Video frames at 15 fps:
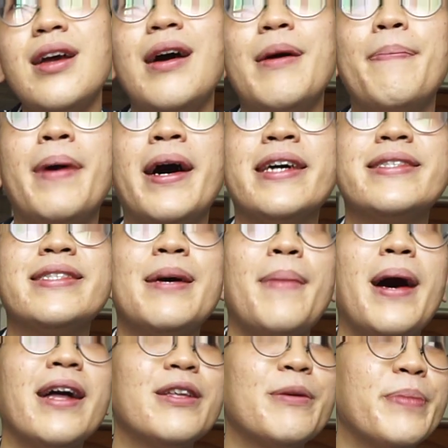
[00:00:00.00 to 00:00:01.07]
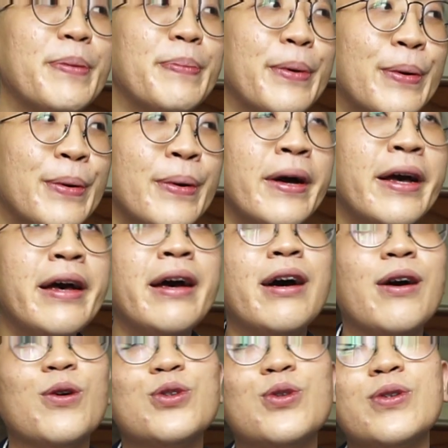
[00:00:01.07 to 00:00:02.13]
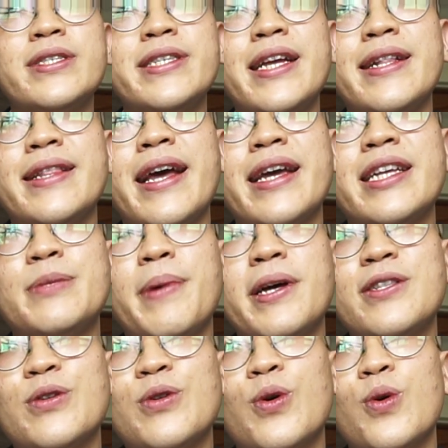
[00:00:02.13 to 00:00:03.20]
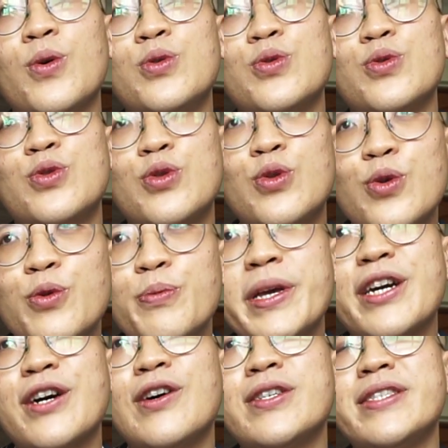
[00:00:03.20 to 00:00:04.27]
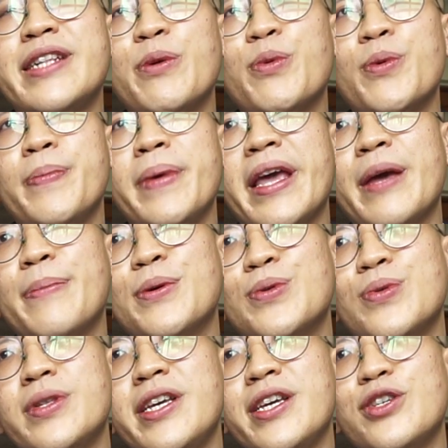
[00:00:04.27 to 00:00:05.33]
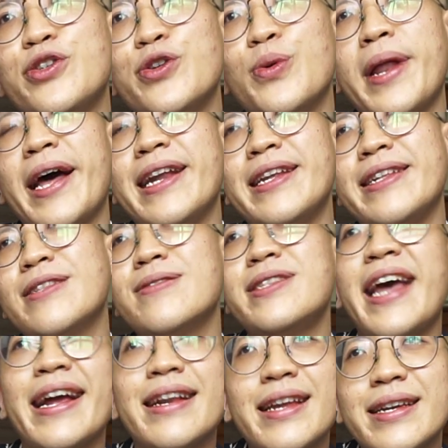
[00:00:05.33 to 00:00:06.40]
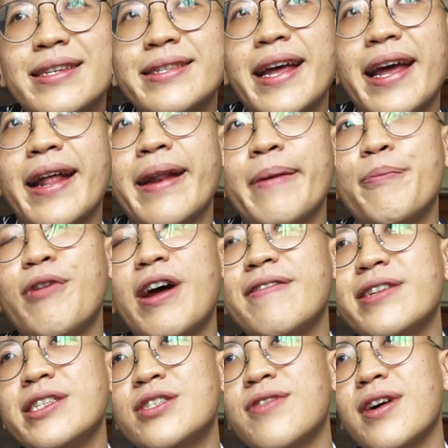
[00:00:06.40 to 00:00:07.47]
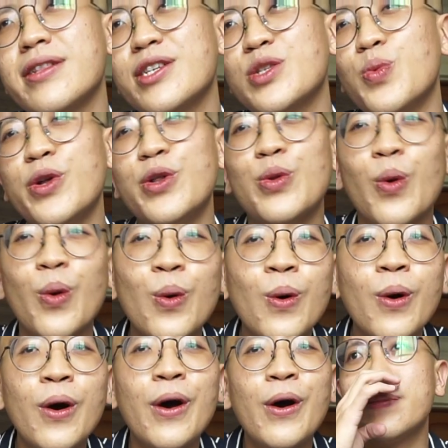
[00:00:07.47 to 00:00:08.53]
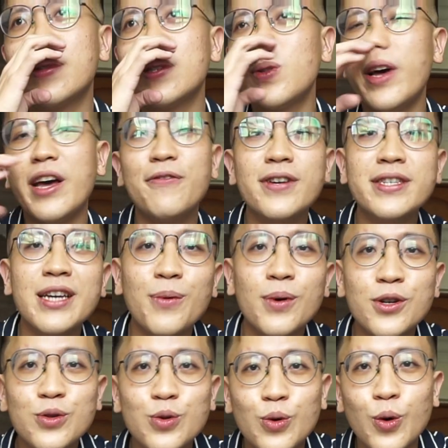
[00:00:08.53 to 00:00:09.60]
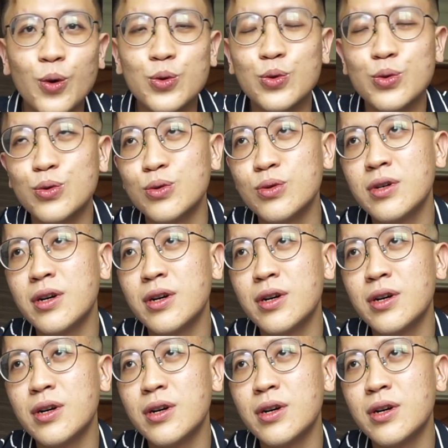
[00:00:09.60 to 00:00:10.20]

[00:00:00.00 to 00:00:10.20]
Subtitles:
But some other people also said that it's better go to school because they would be able to teach you like little techniques that private instructors won't know. So at first I wanted to go to